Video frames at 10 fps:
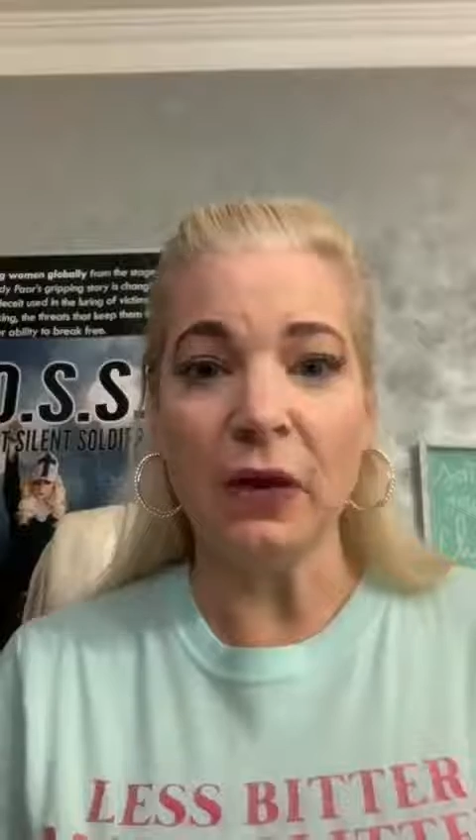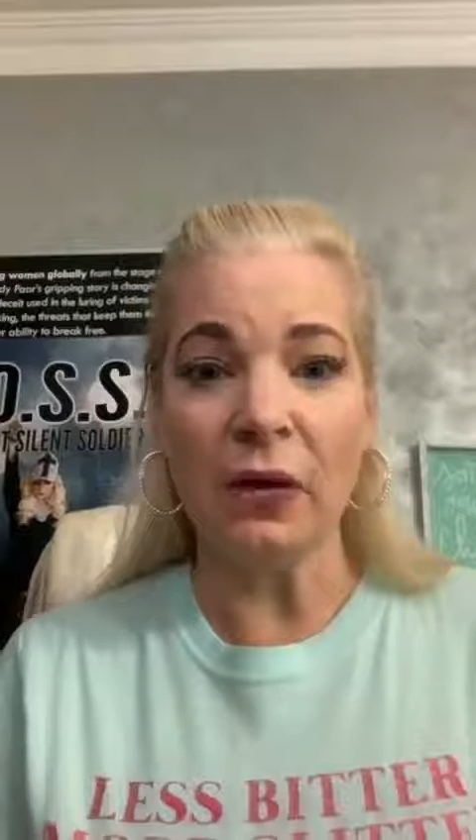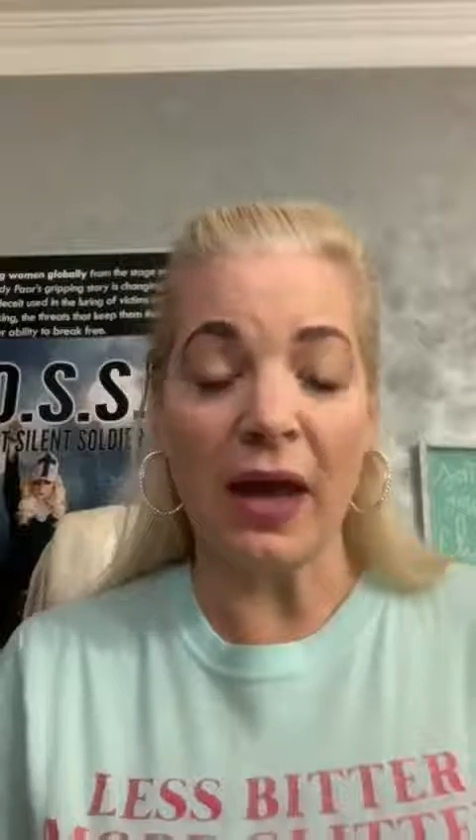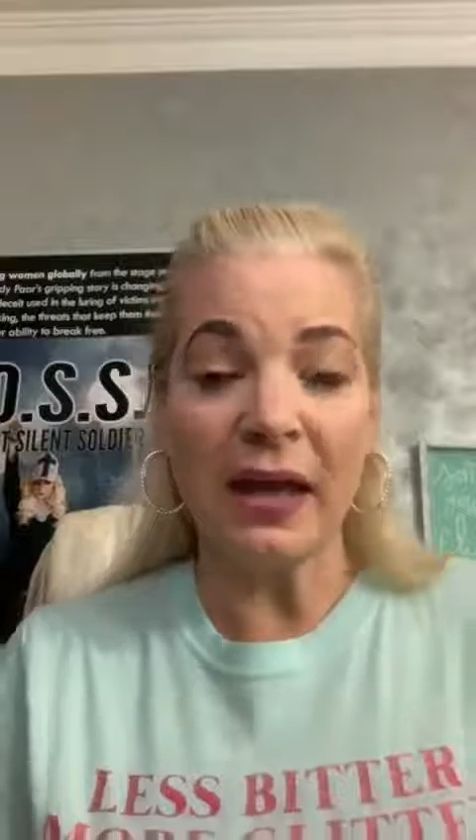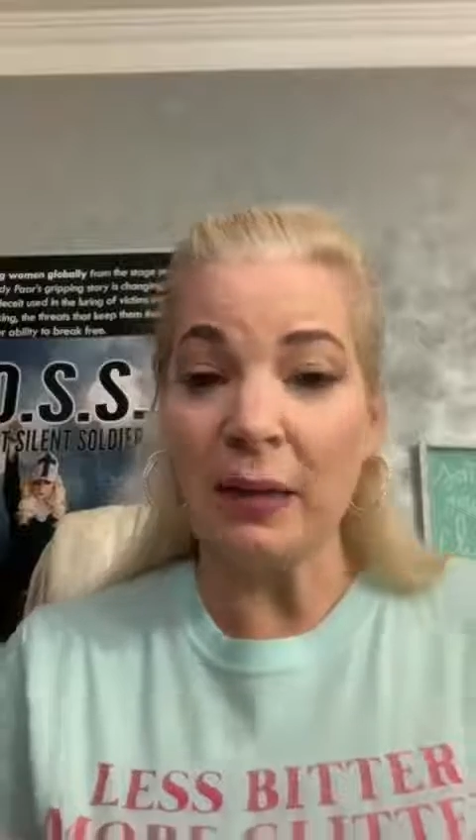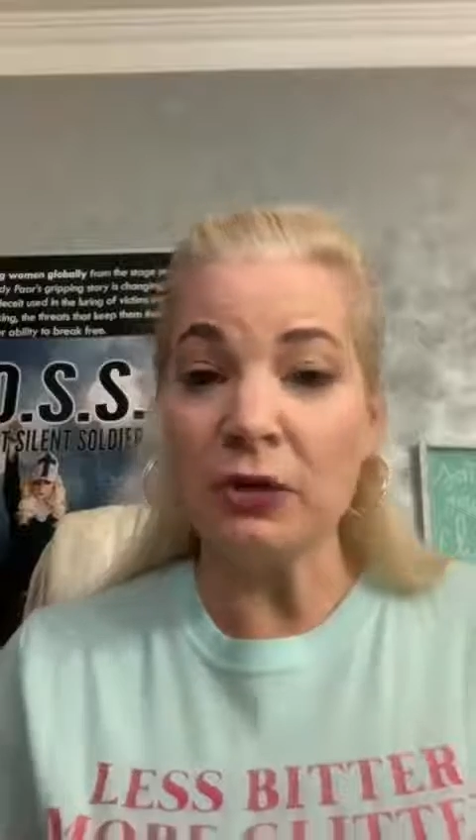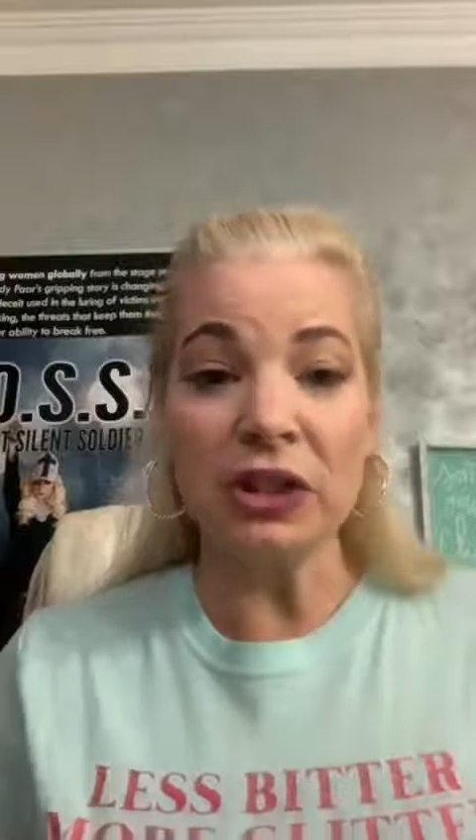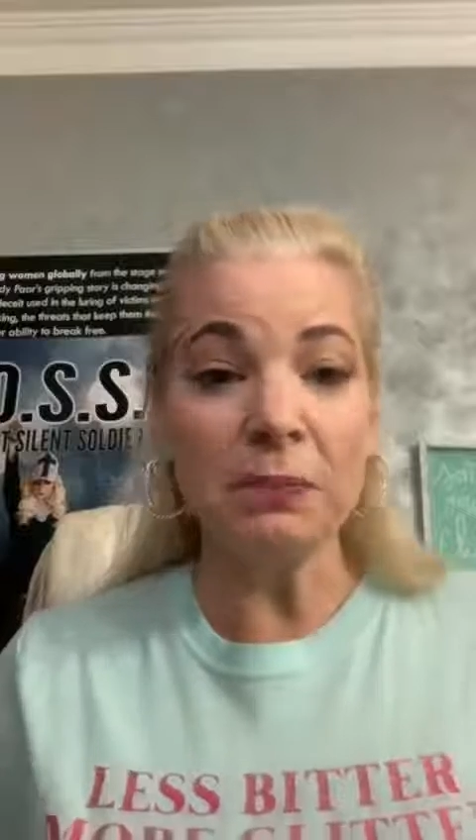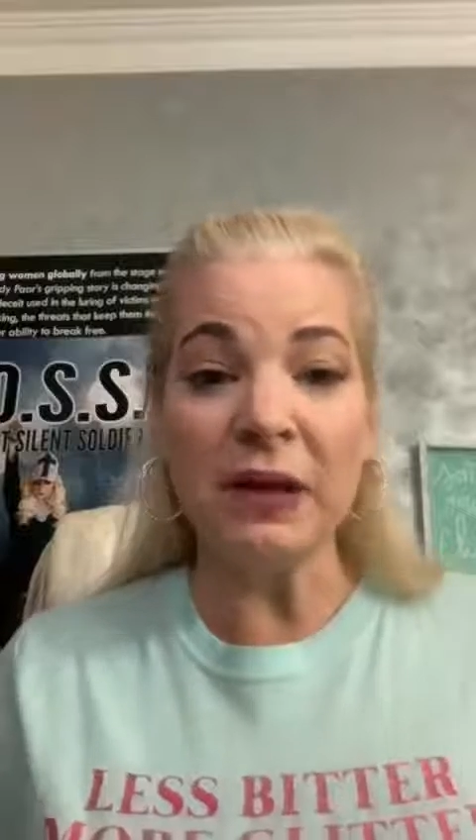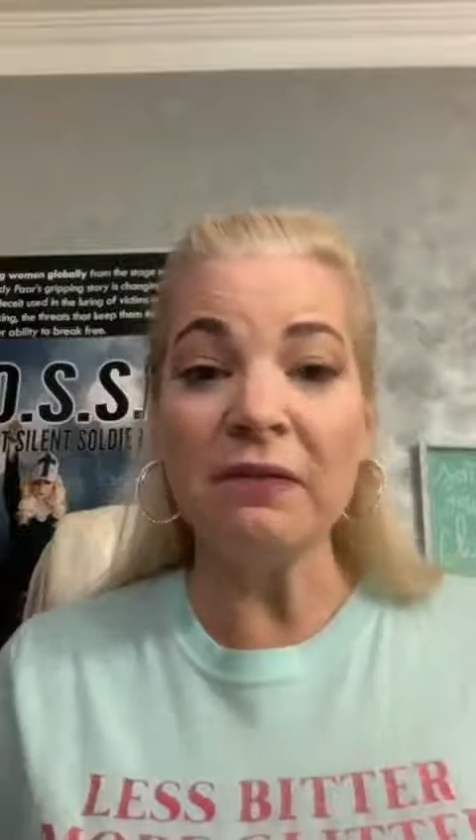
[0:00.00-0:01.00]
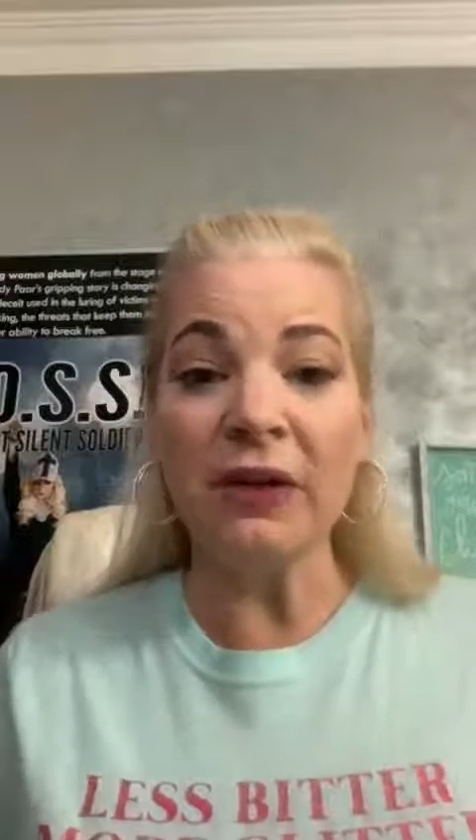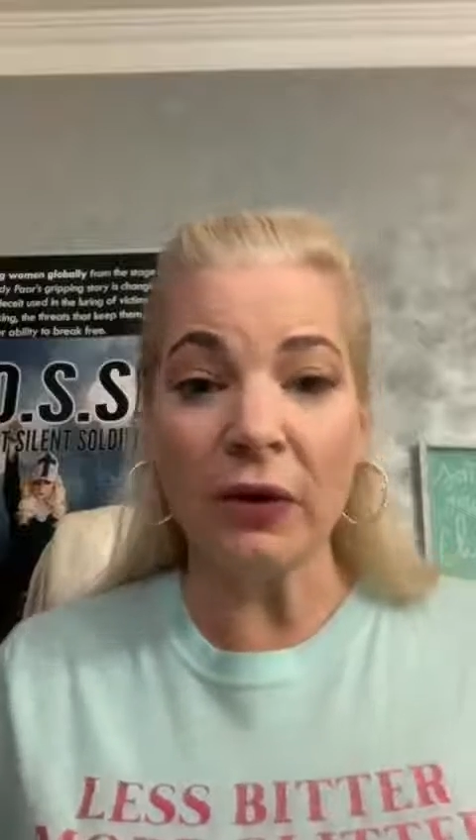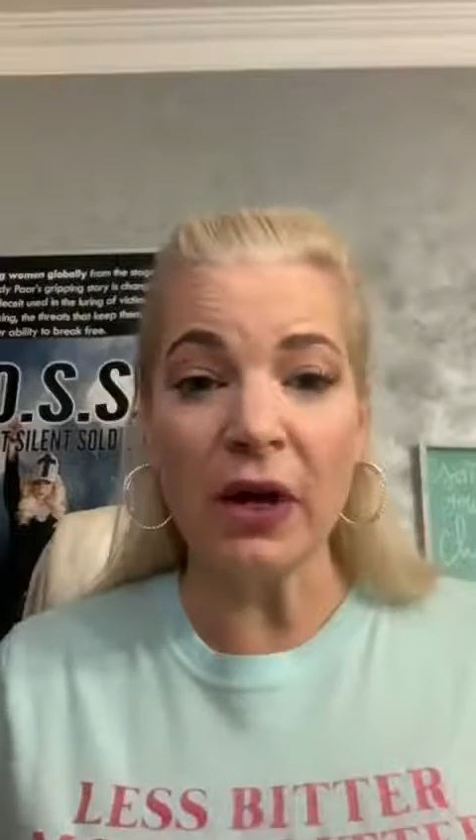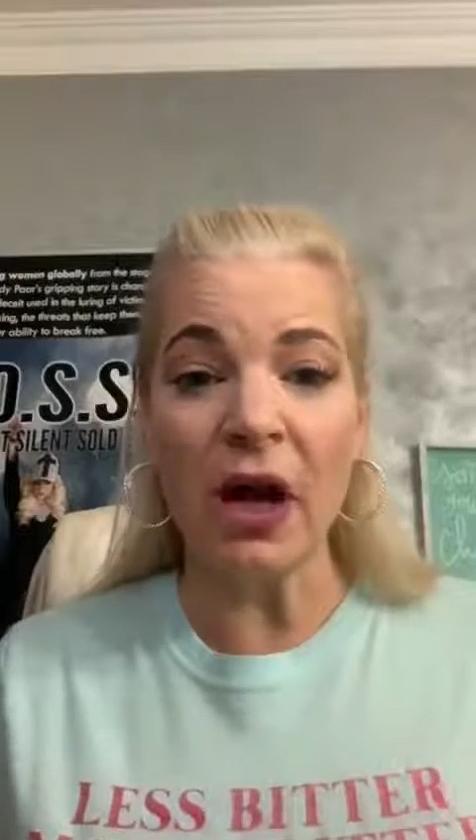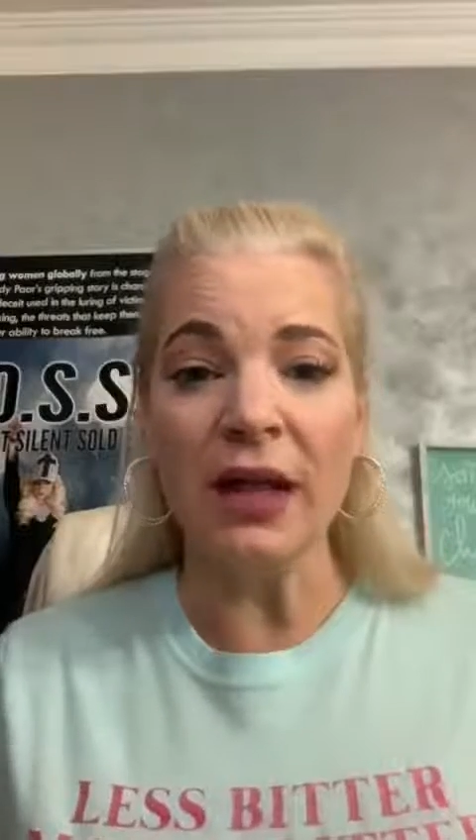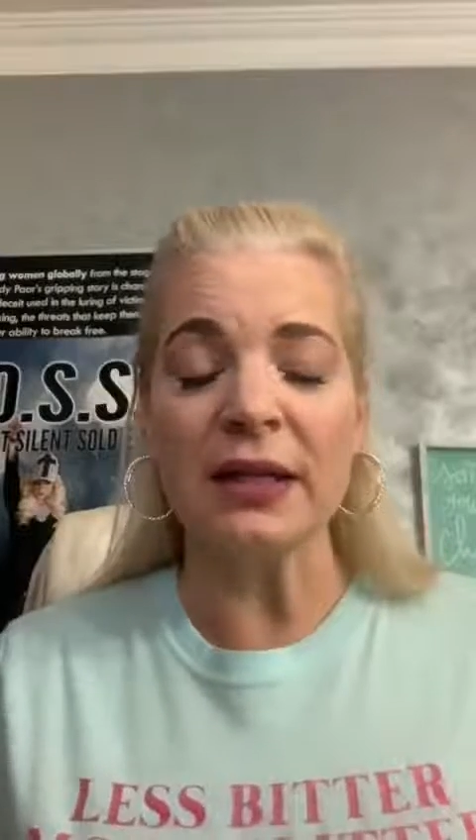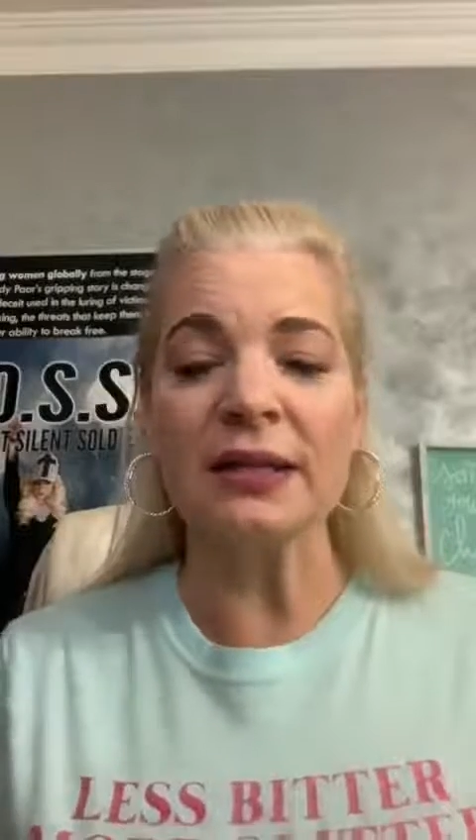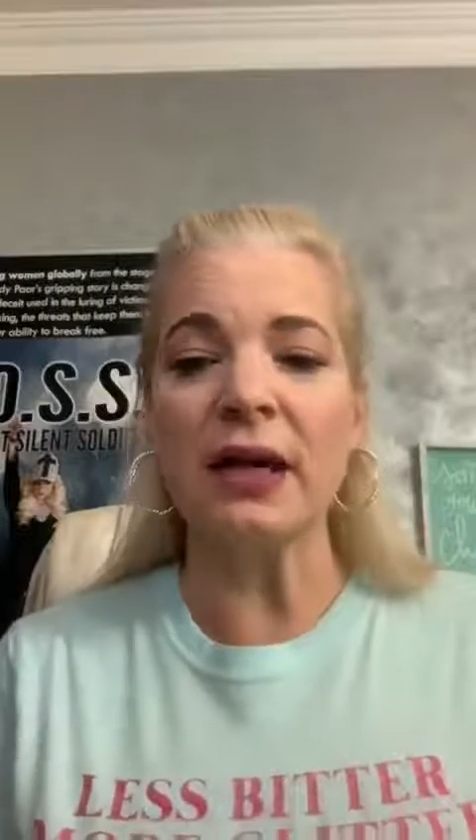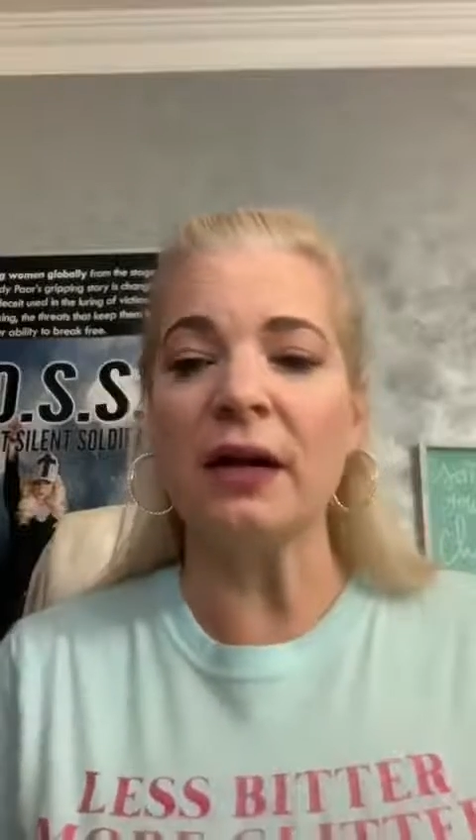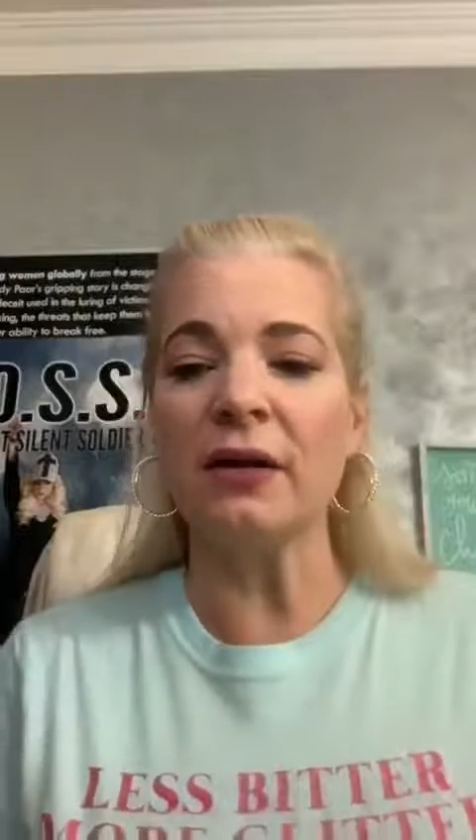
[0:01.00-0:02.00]
okay, and I'm just being very
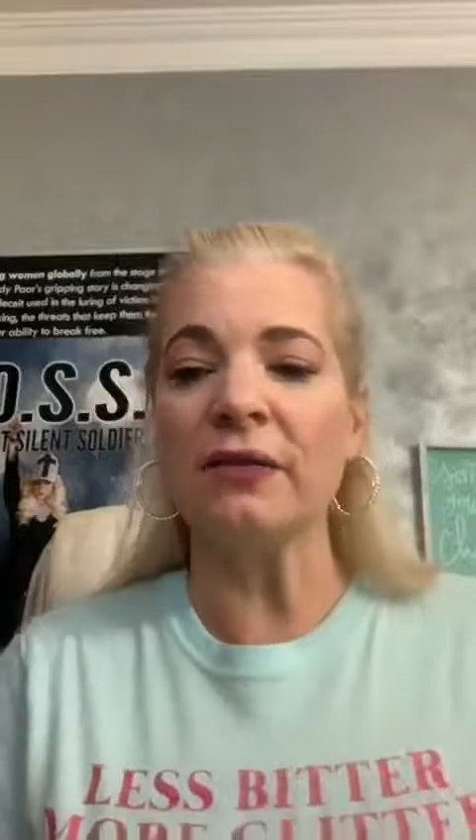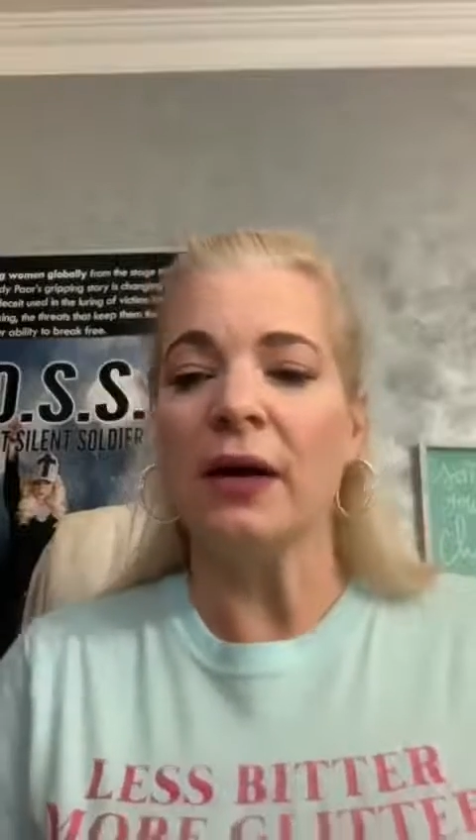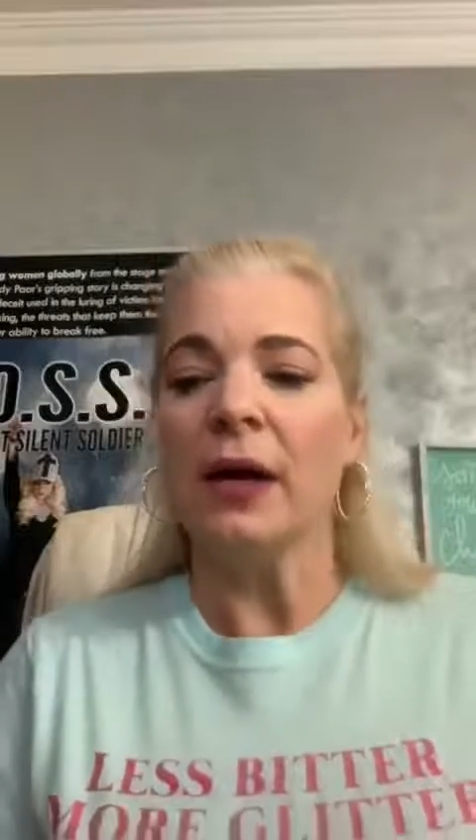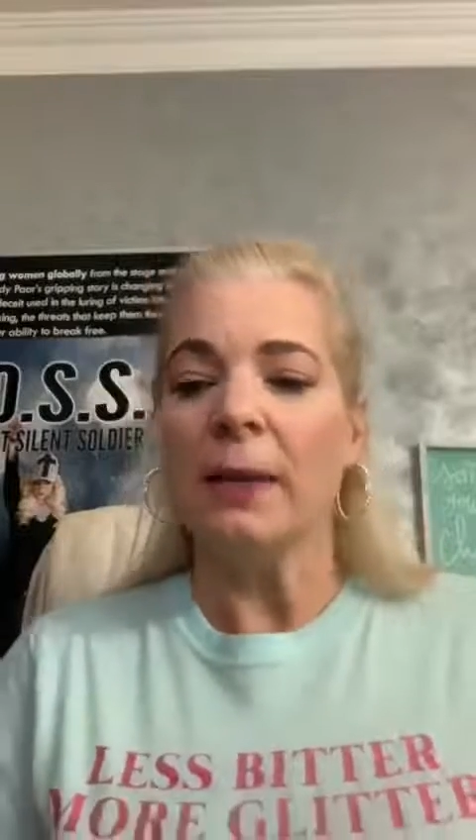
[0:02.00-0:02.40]
honest, of